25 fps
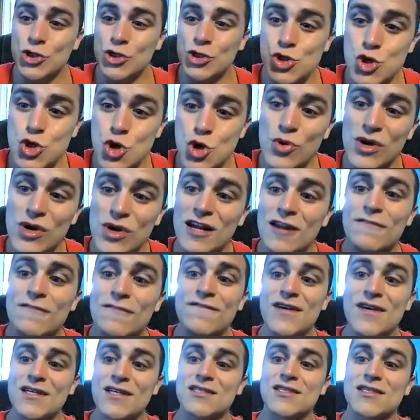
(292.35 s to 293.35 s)
You get a
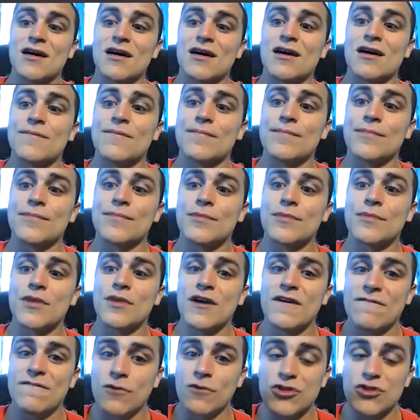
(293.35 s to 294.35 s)
visa
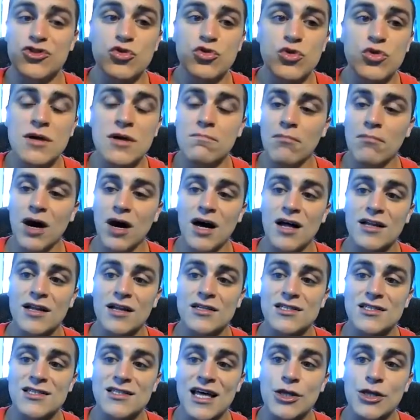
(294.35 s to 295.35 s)
for three
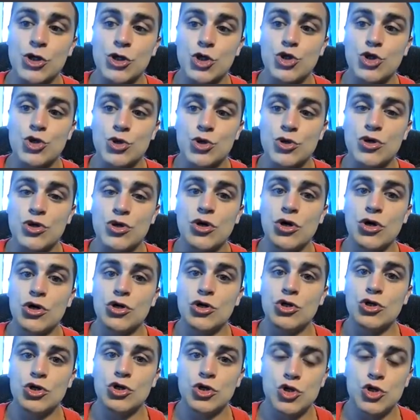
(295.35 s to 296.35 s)
months that you,
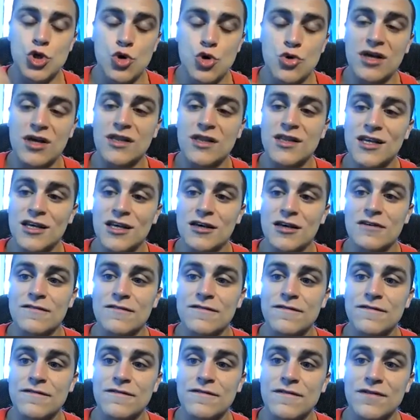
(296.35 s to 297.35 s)
you can live
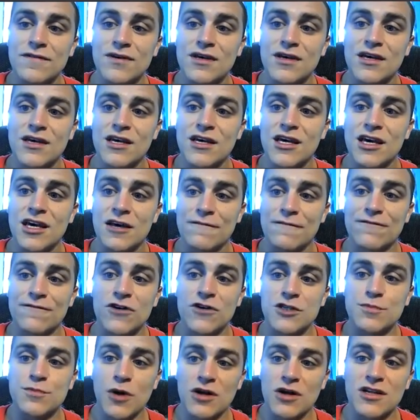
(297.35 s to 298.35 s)
in
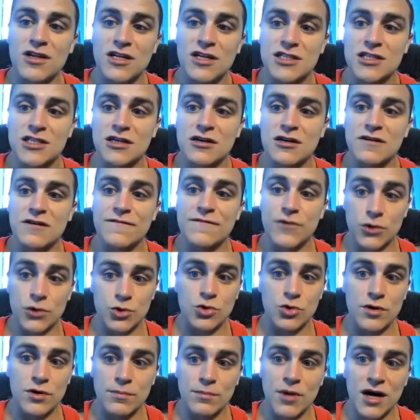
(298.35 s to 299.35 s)
French Polynesia for
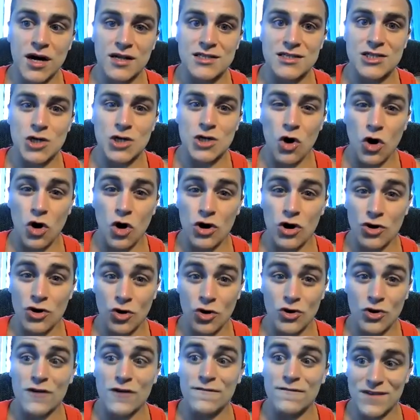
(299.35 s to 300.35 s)
three months on,
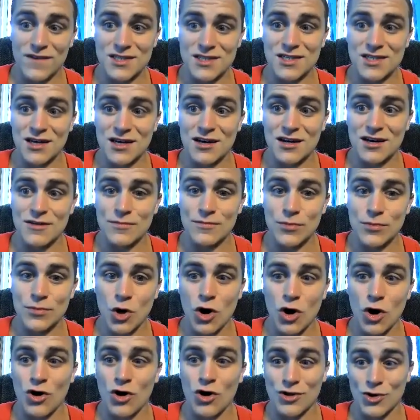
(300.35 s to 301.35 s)
on a visa,
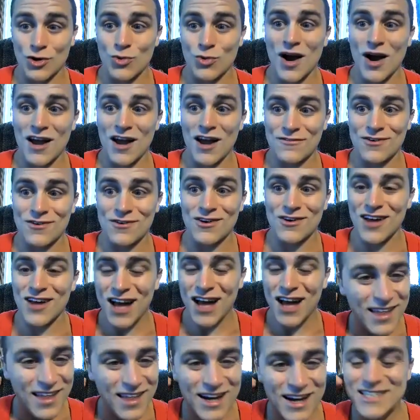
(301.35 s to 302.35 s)
on arrival.
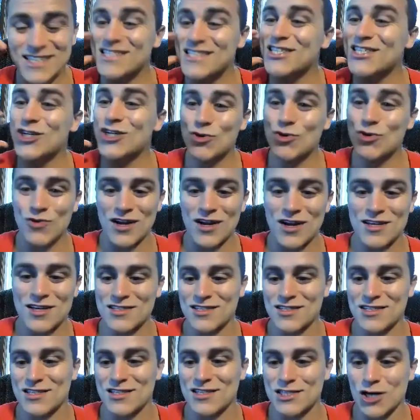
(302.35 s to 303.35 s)
That is
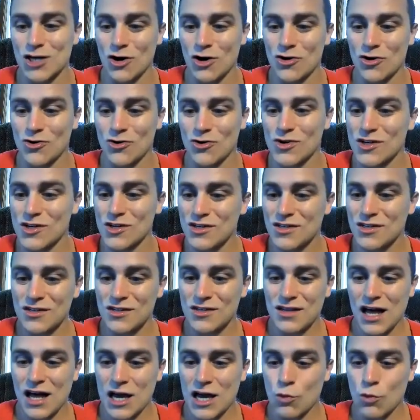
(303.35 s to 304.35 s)
crazy. And so,
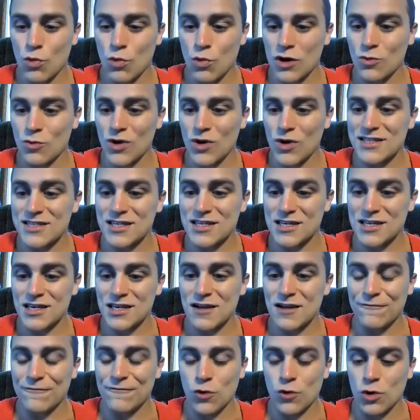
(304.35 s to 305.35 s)
like, one-way
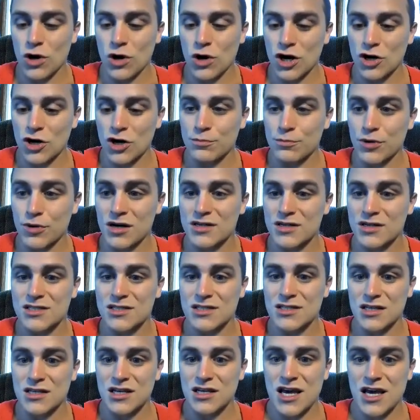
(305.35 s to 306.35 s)
ticket, four hundred
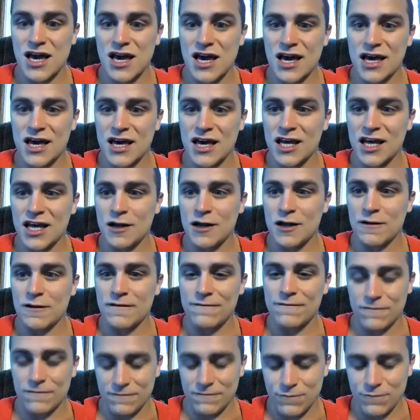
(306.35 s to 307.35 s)
bucks. And
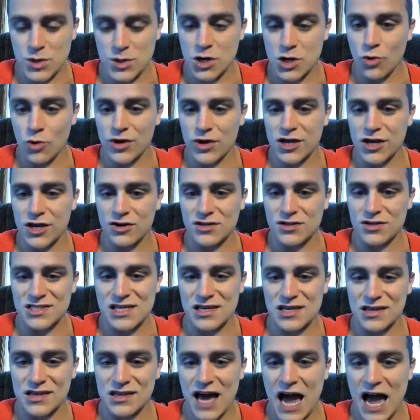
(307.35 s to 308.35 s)
if we go here and
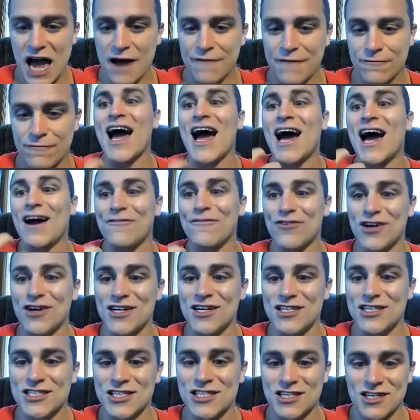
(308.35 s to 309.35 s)
see the av-
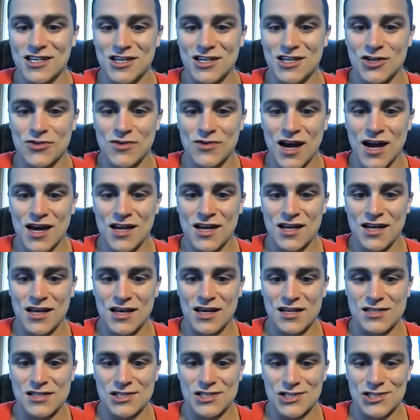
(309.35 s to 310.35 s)
average, right?
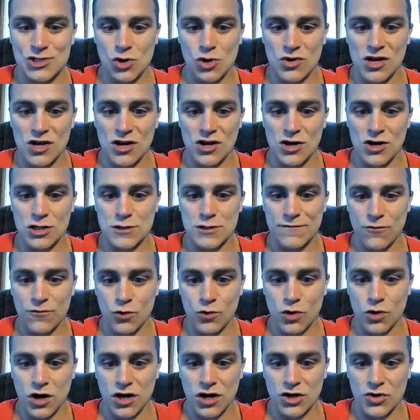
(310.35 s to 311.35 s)
So here's
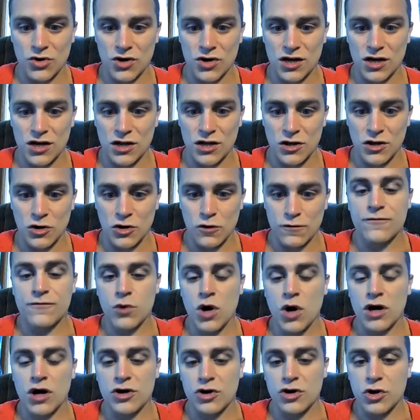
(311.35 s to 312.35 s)
four hundred,
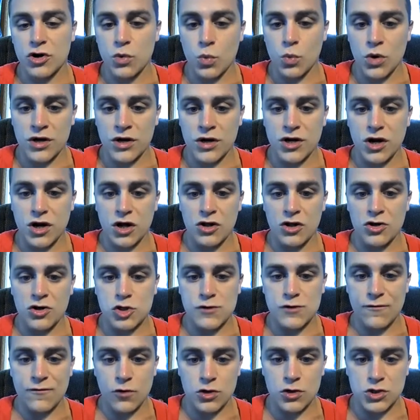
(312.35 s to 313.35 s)
four hundred to one dollar,
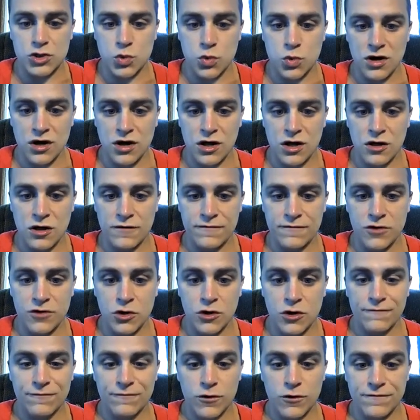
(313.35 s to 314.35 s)
four twelve,
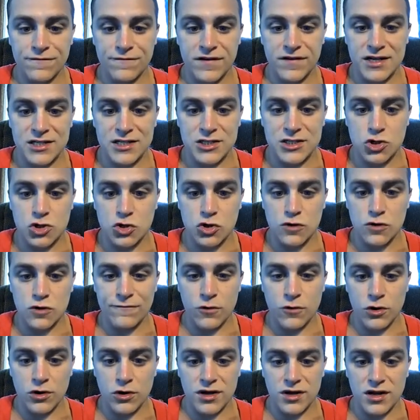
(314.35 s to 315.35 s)
four fifty-two,
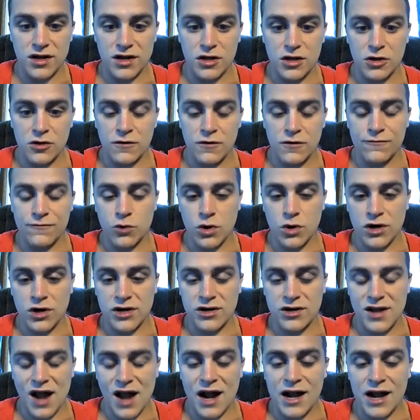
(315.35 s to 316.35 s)
four, four
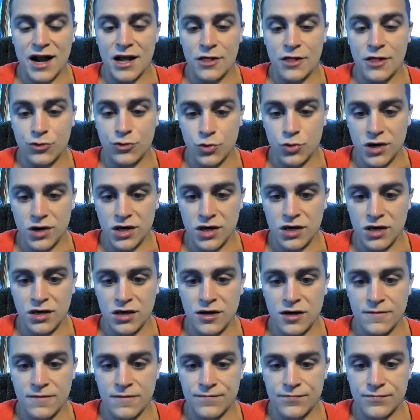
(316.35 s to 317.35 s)

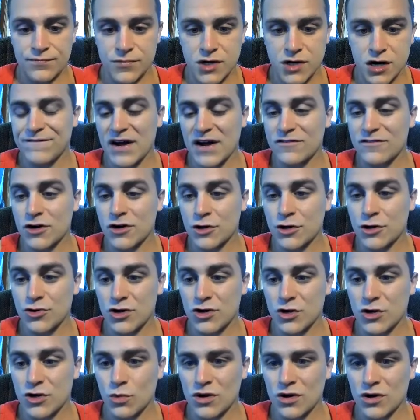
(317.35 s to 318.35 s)
ninety-three, five
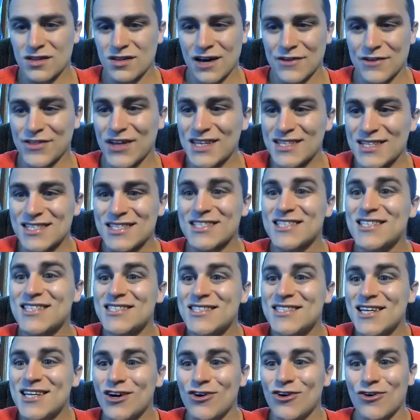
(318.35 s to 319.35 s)
thirty-one. Like, that's a
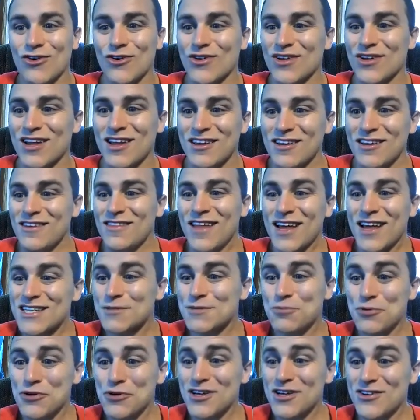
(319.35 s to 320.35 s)
steal.
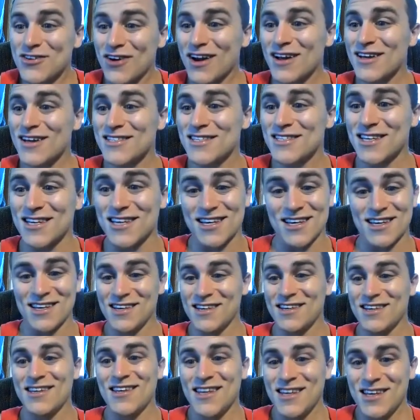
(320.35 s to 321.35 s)
That's pretty crazy.
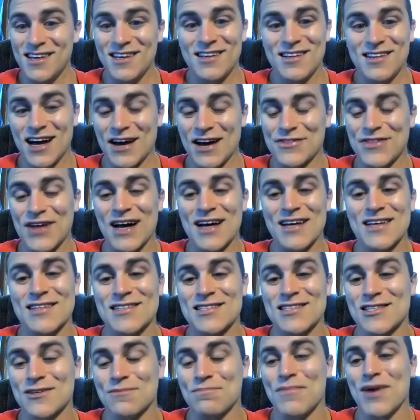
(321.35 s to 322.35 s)
Like, that
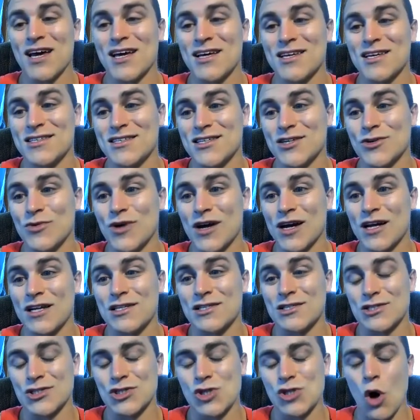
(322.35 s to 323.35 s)
is amazing, right?
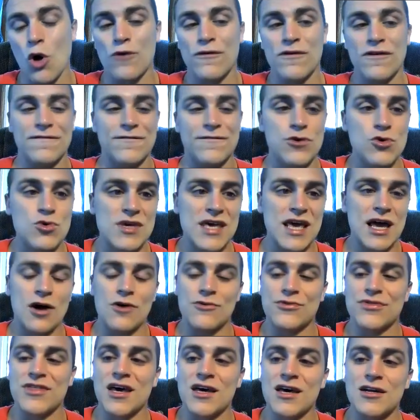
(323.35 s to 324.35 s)
So if you
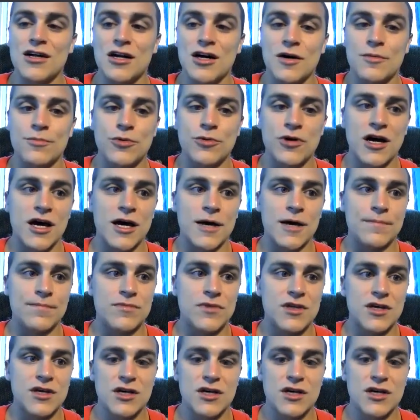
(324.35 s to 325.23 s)
count that up, right?